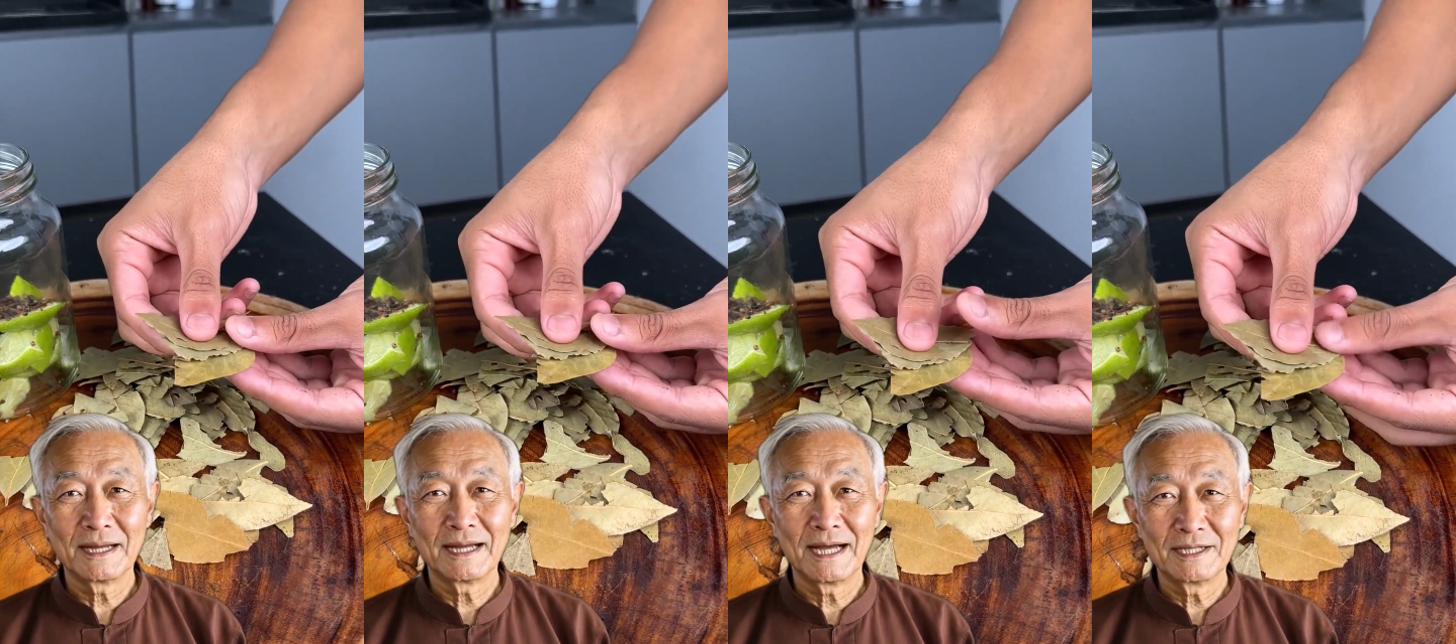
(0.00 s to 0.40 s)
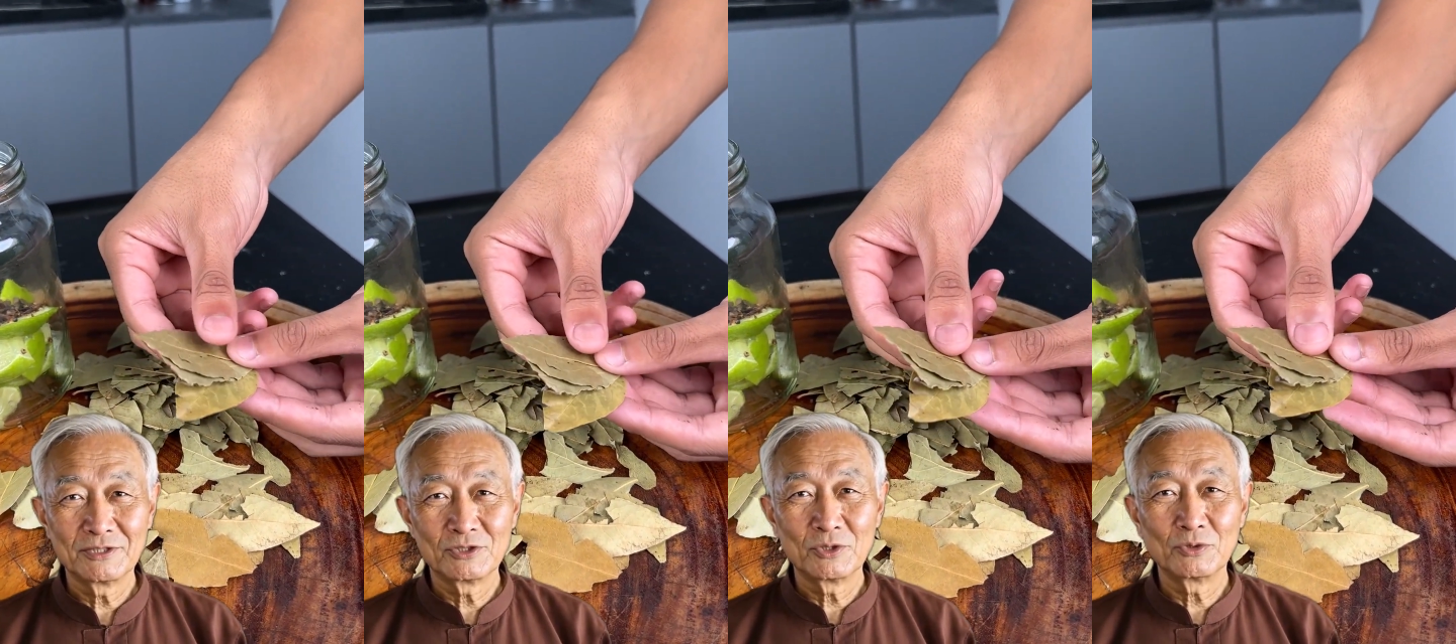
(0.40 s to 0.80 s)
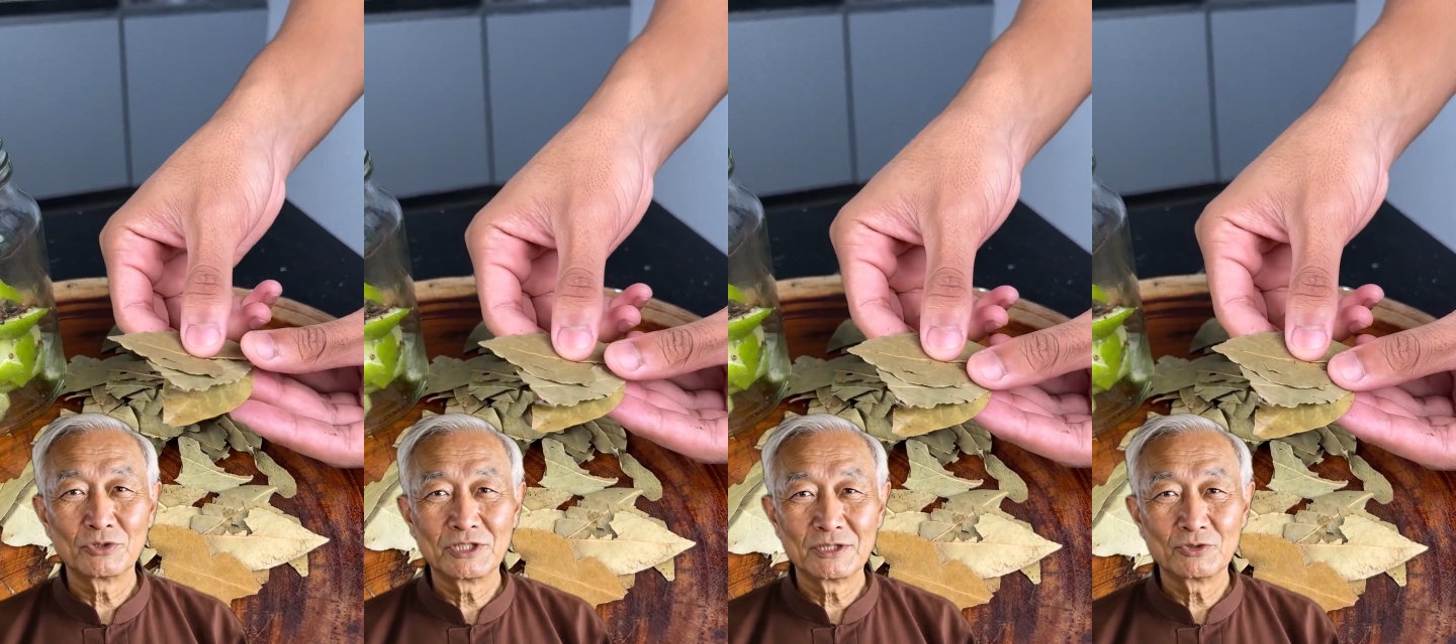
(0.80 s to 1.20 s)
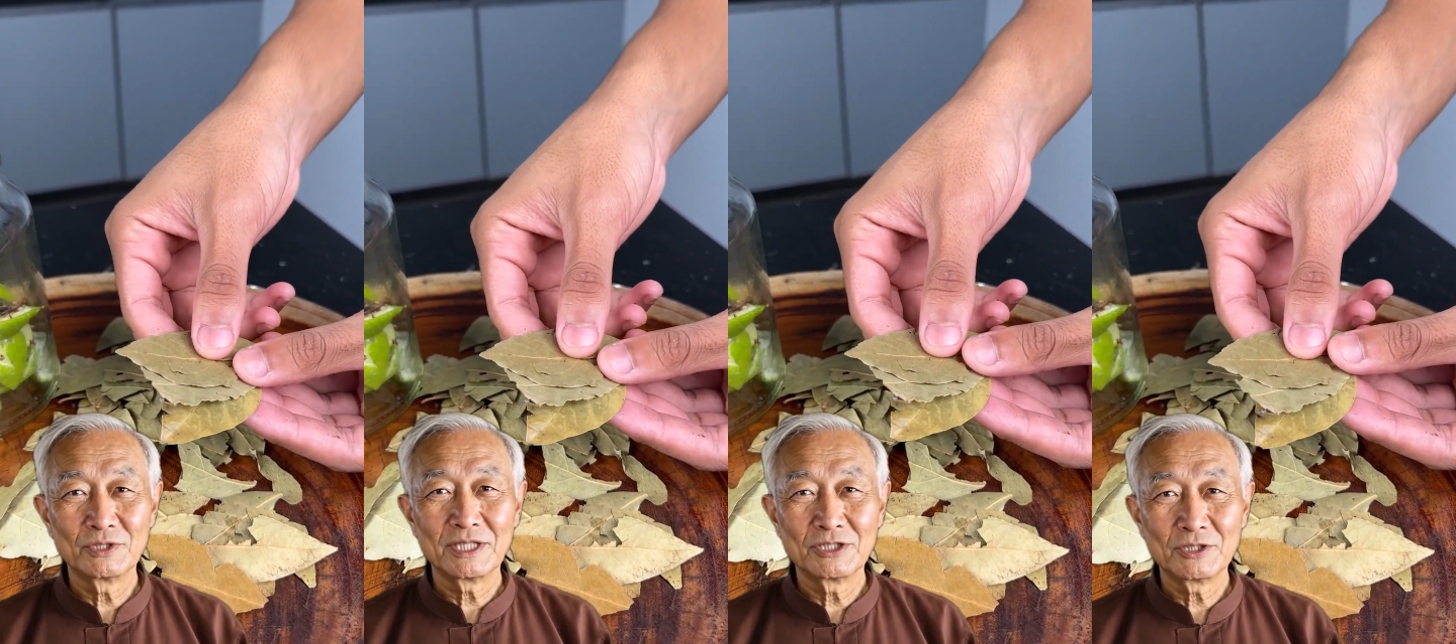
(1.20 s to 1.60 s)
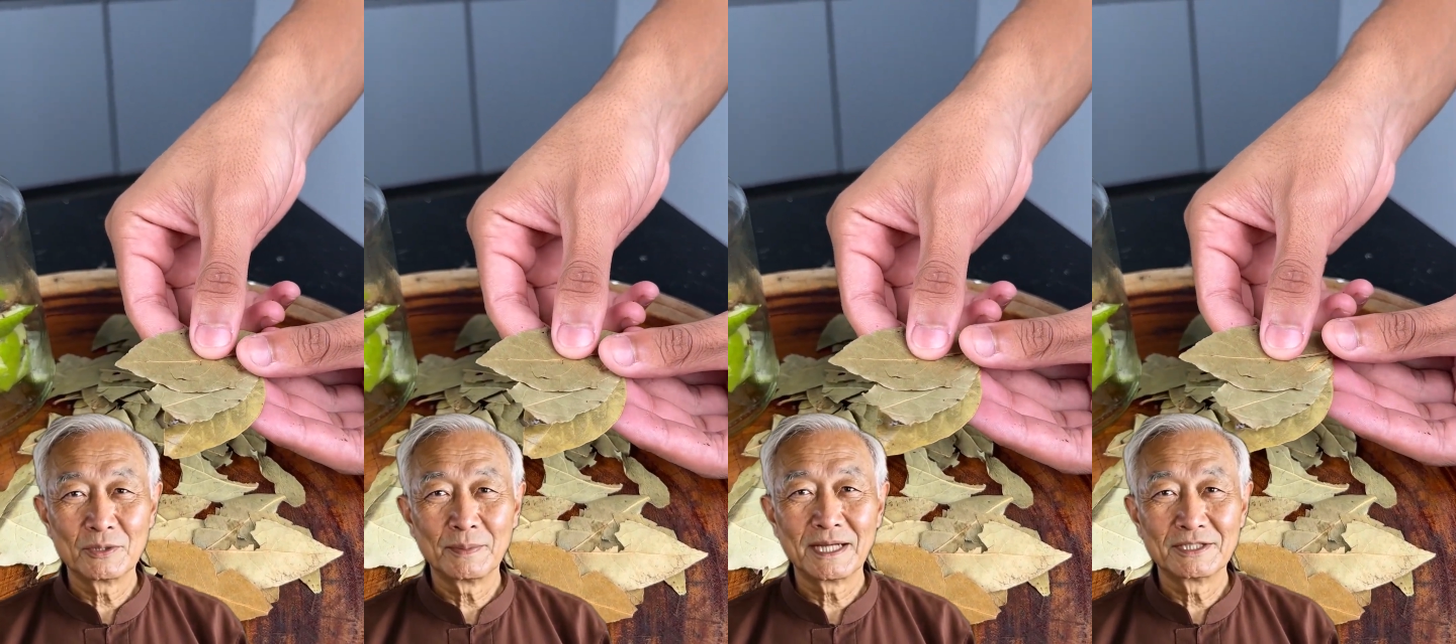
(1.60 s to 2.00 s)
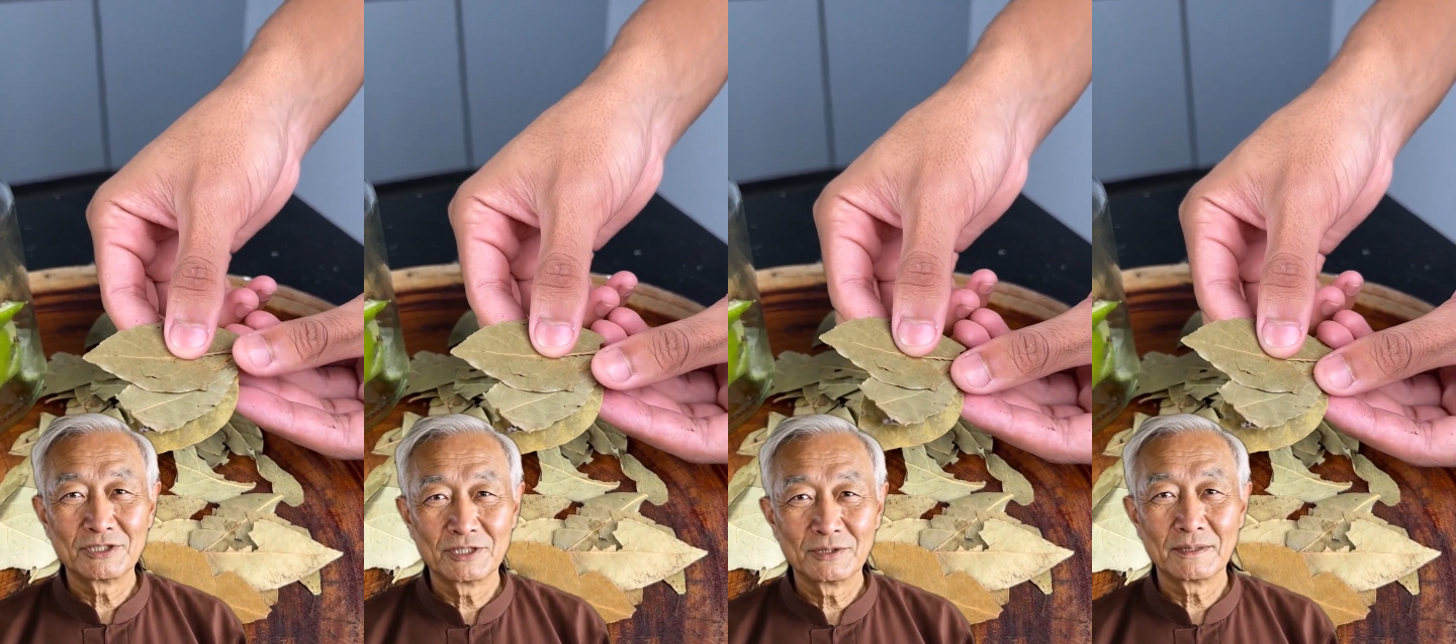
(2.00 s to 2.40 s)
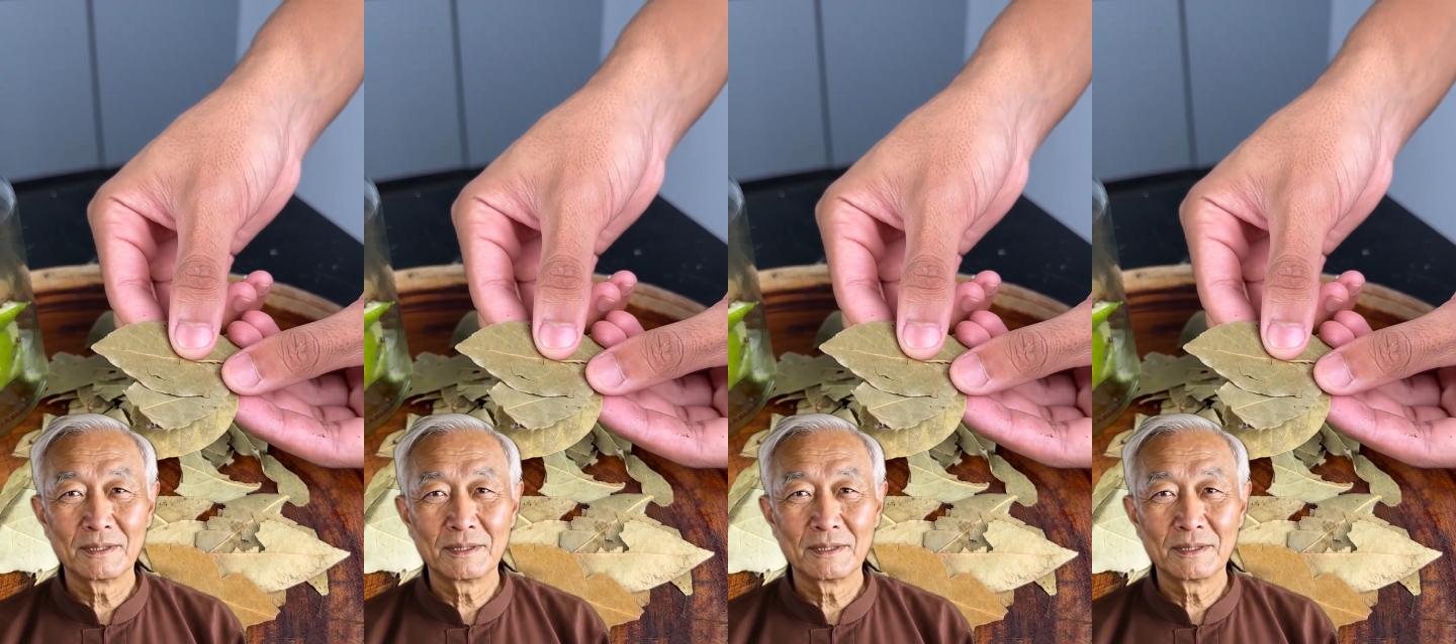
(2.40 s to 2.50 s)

and is used in traditional medicine